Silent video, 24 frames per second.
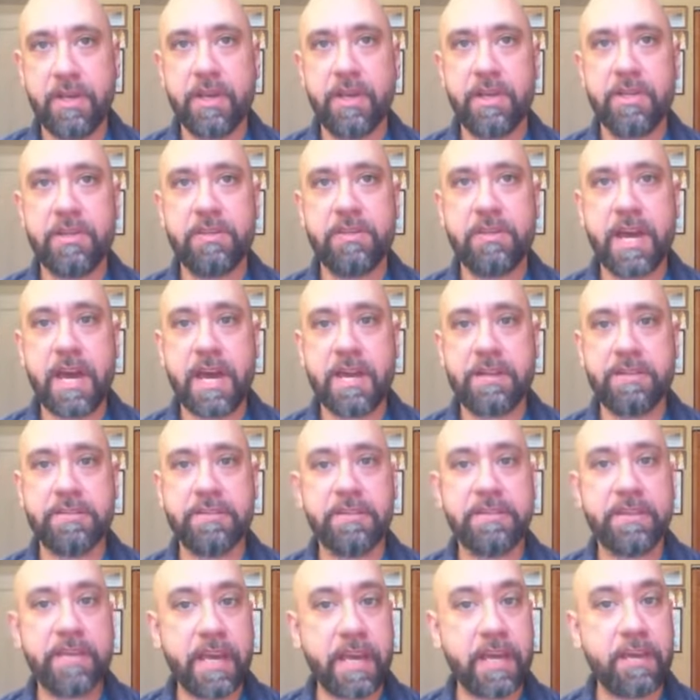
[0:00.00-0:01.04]

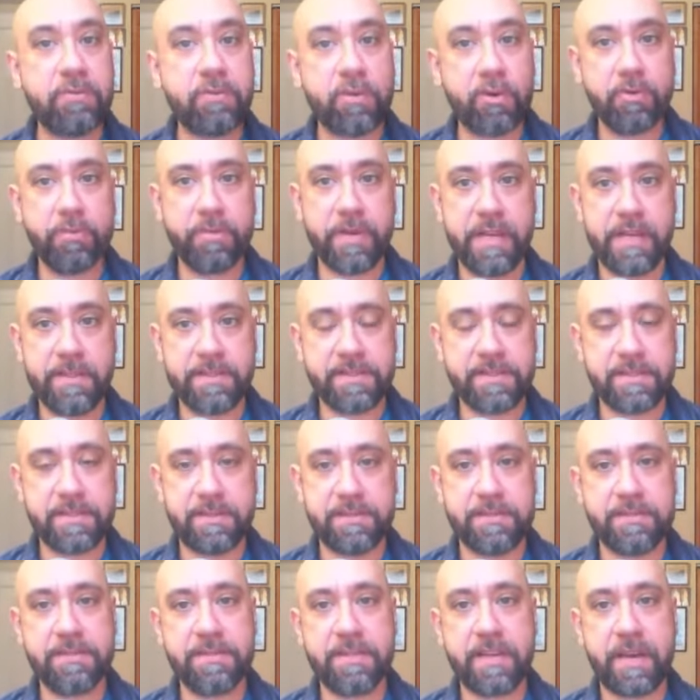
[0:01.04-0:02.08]
that gay
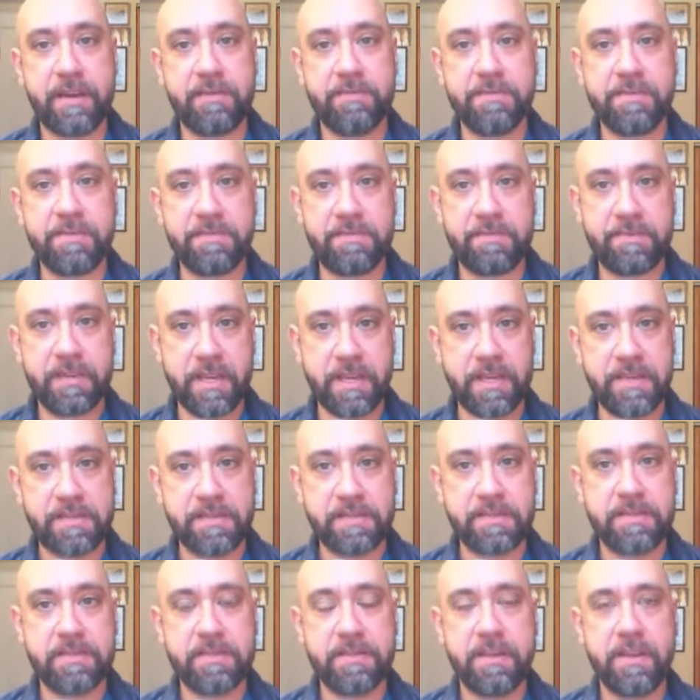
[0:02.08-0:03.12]
romances have to
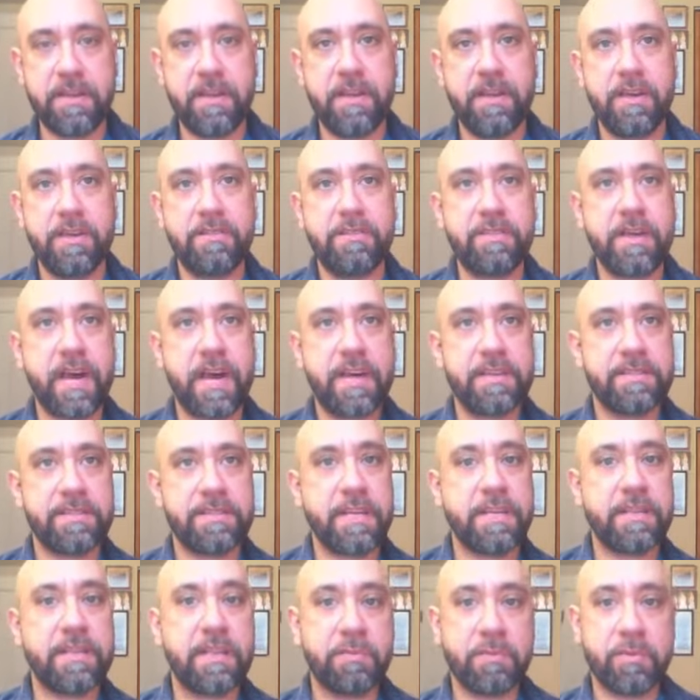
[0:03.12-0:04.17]
face that
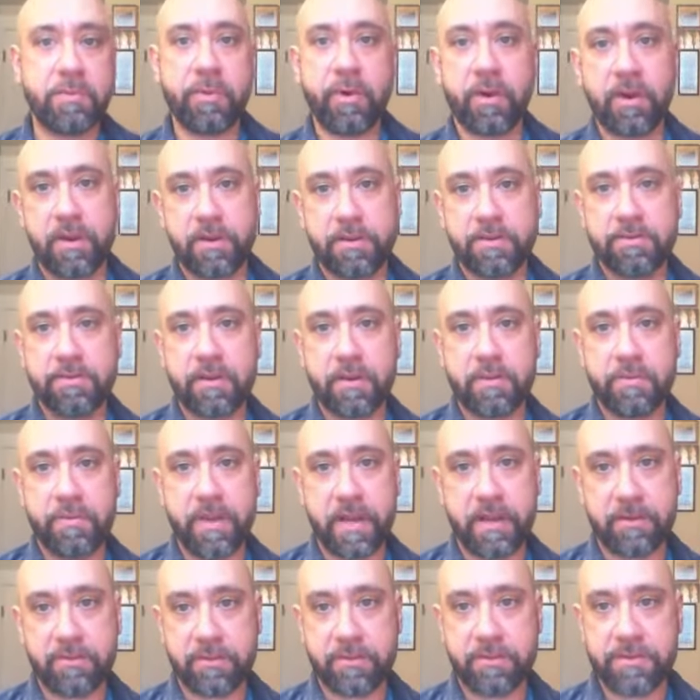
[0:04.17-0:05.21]
set them apart from
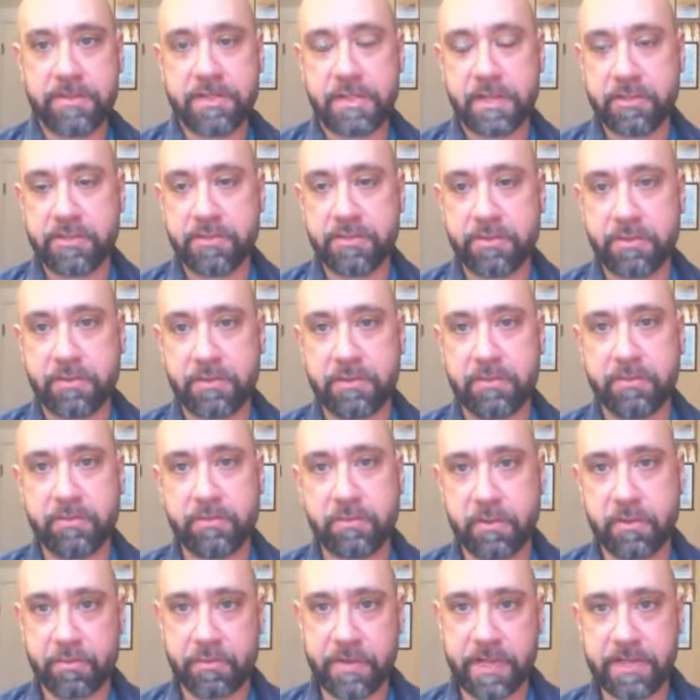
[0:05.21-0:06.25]
heterosexual
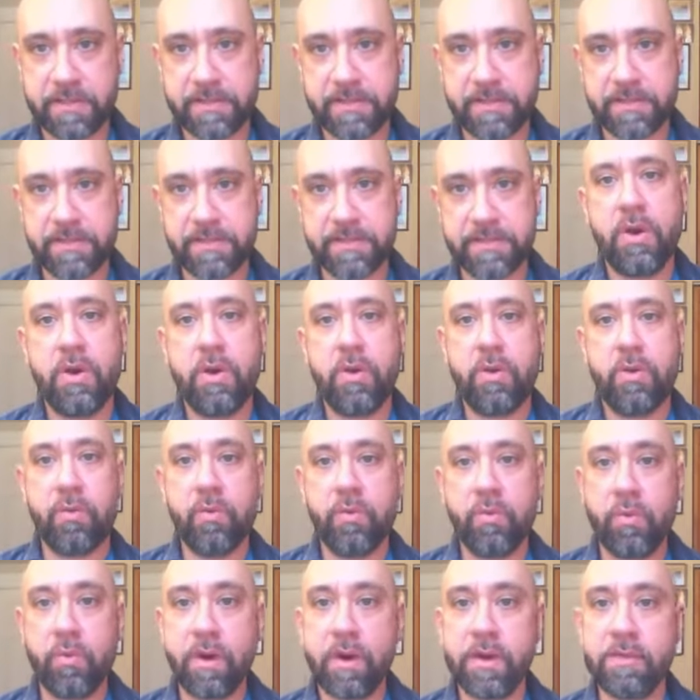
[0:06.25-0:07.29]
romances.
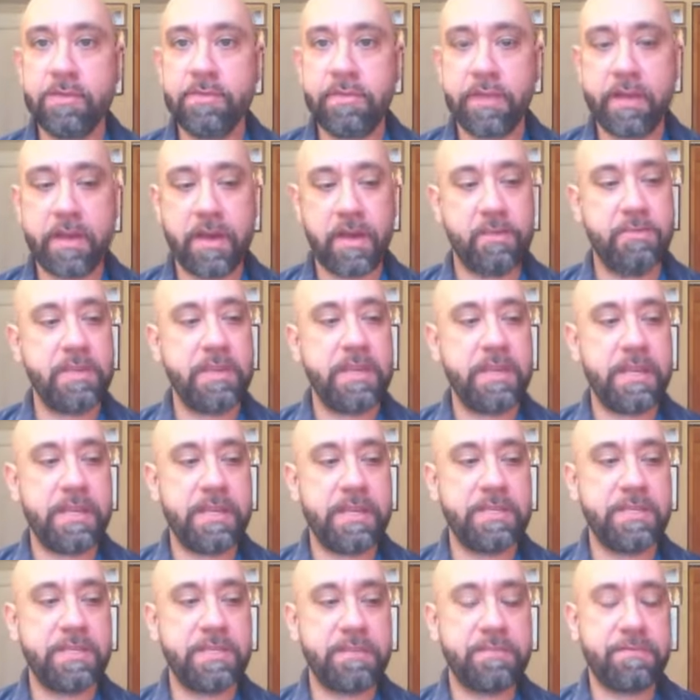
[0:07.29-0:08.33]
One of them
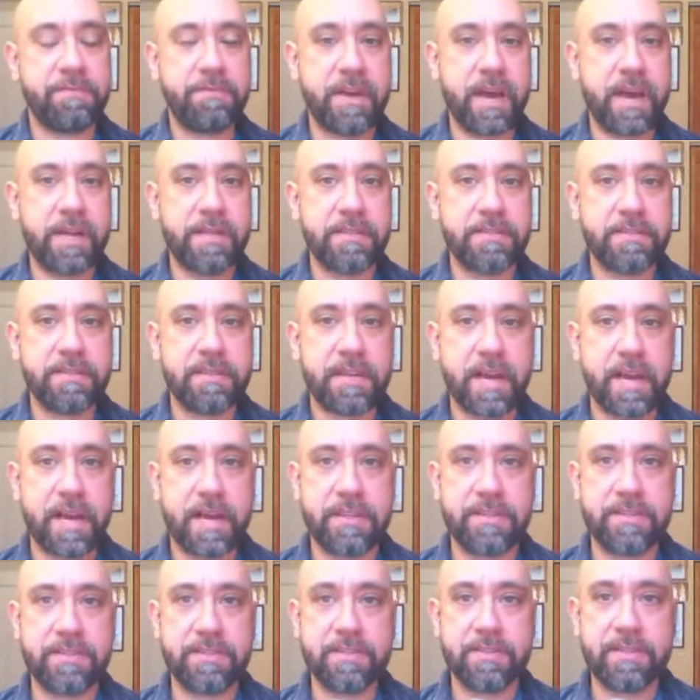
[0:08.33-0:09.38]
is the fact
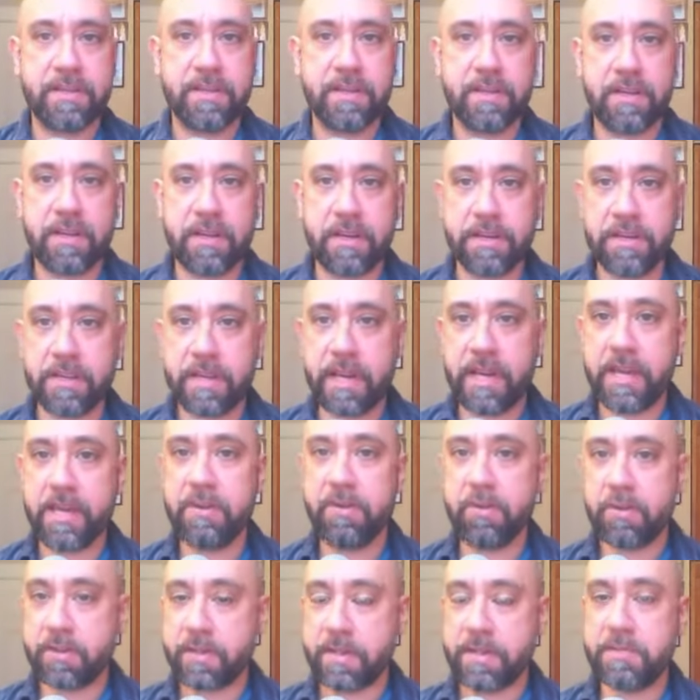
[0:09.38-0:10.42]
that a gay
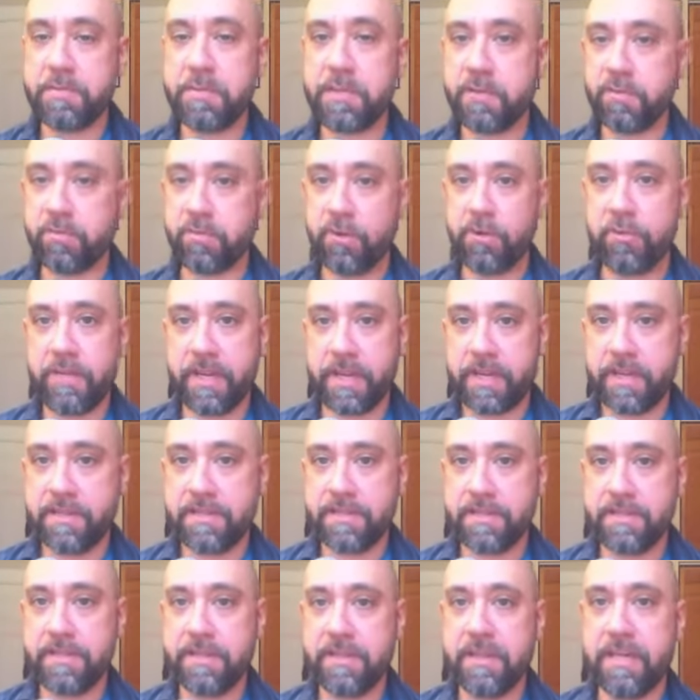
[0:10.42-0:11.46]
or lesbian
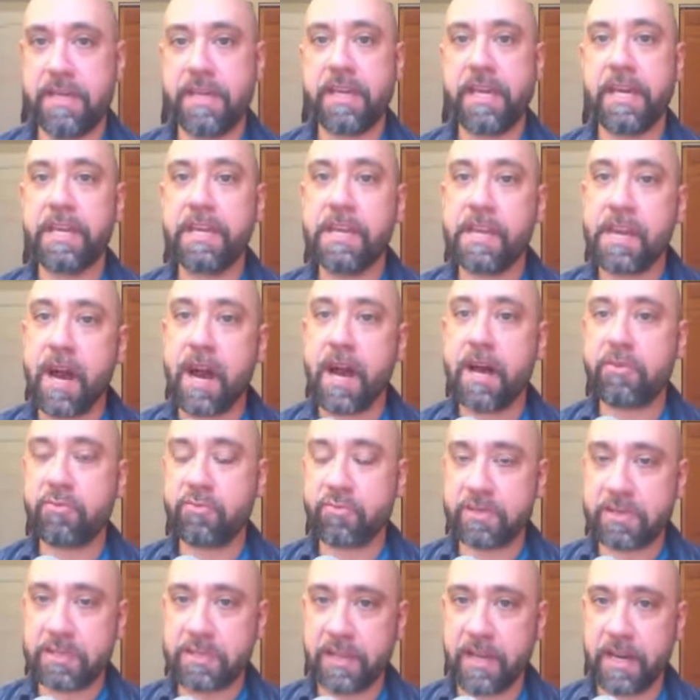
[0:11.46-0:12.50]
romance cannot
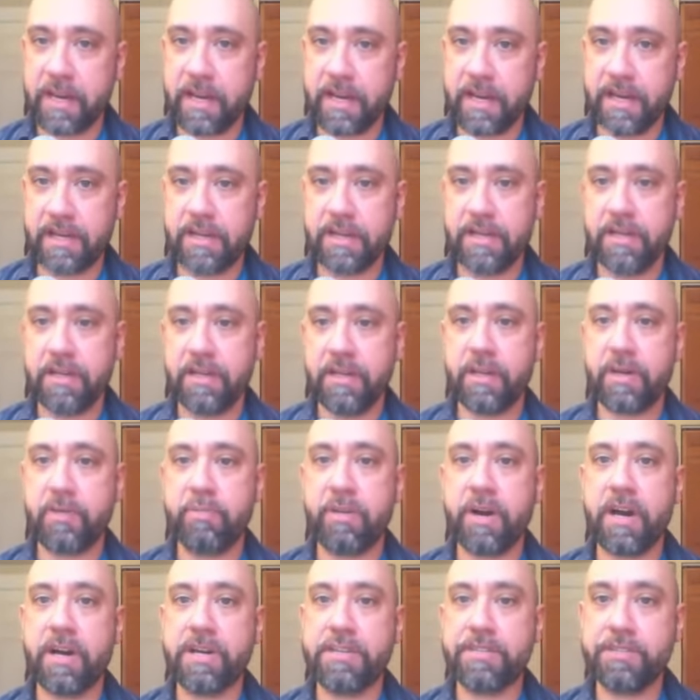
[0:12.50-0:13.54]
rely
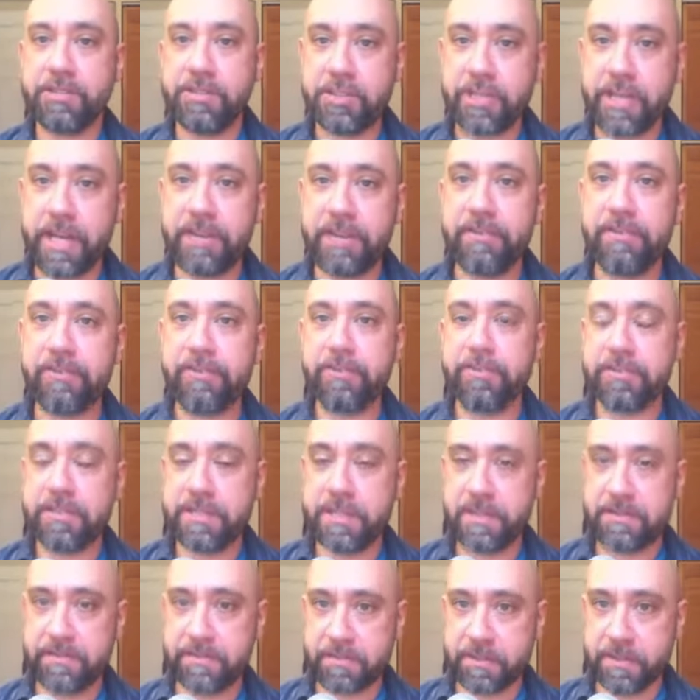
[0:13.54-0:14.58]
upon gender
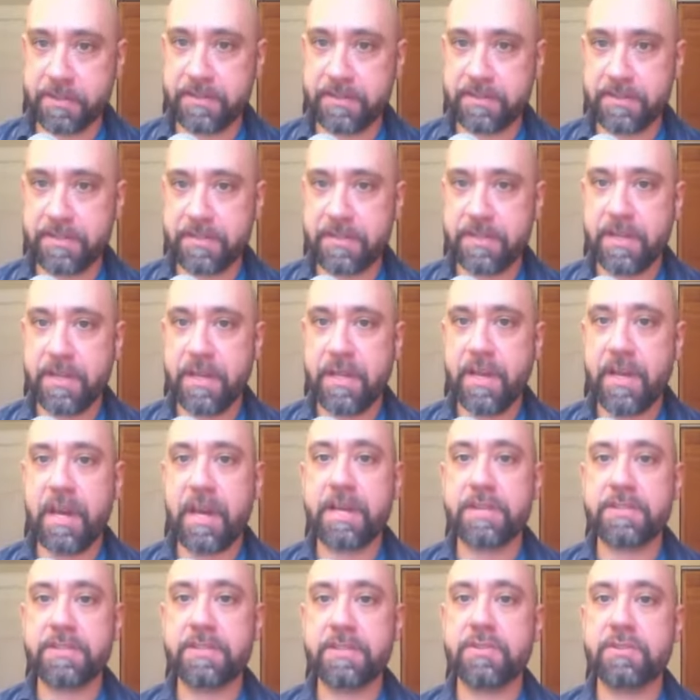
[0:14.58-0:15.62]
difference
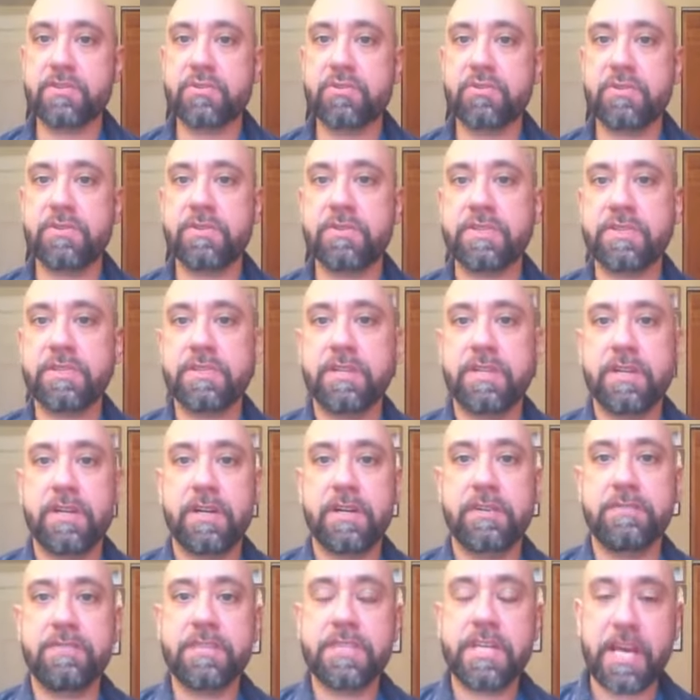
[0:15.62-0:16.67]
as a source
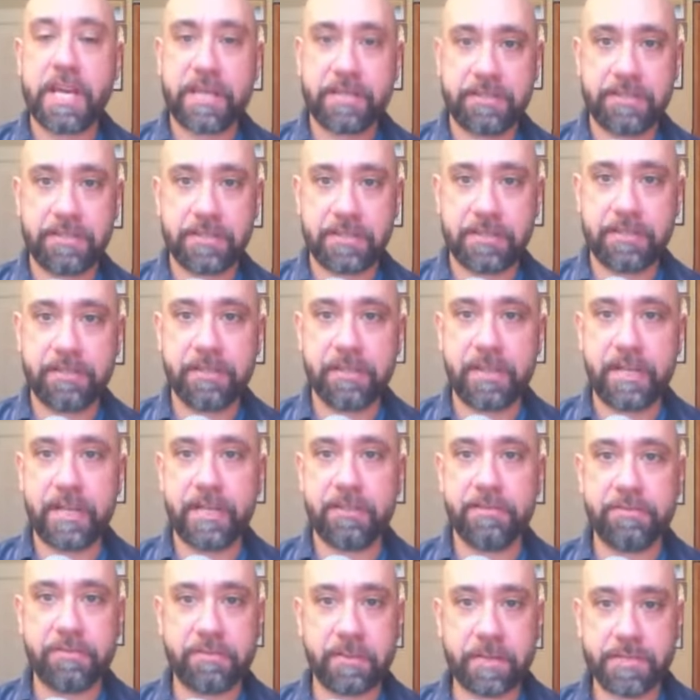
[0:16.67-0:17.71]
of tension
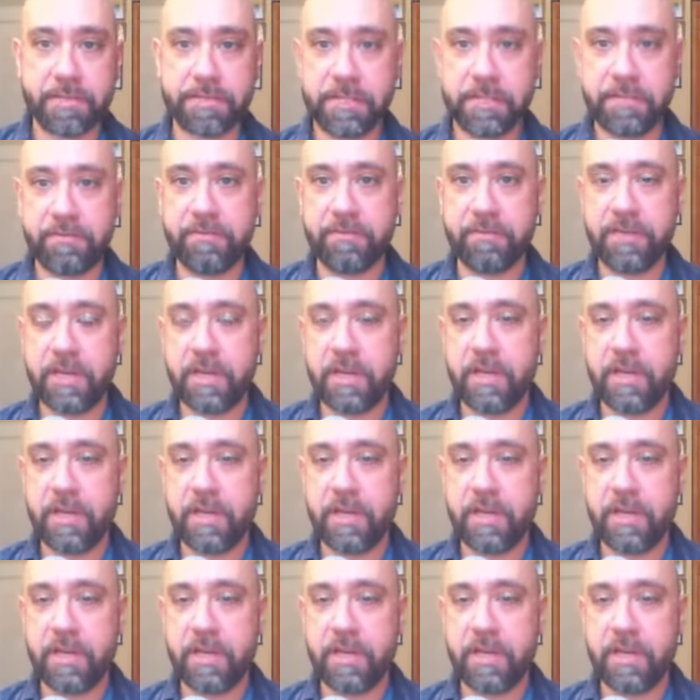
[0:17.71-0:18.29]
and friction.